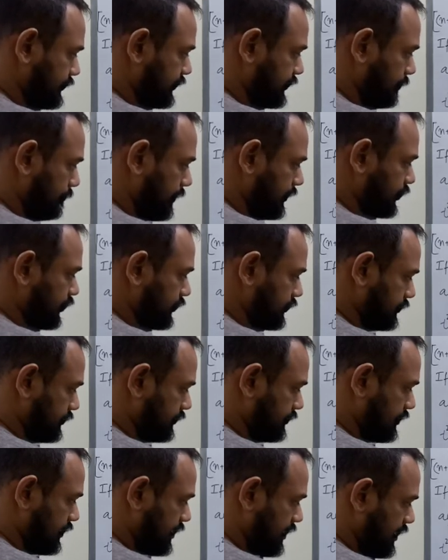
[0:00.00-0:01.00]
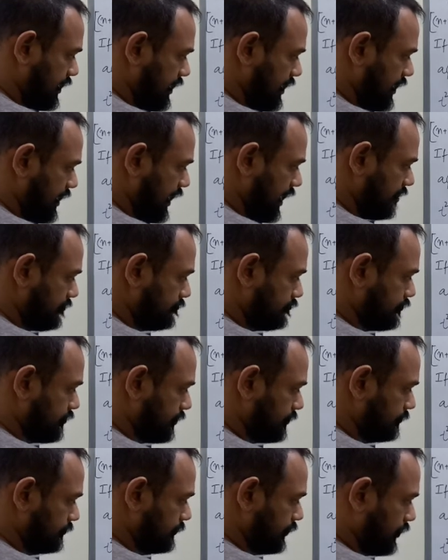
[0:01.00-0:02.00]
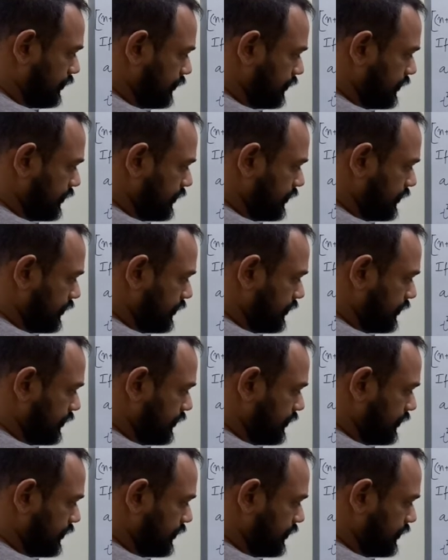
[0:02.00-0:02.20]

summation n from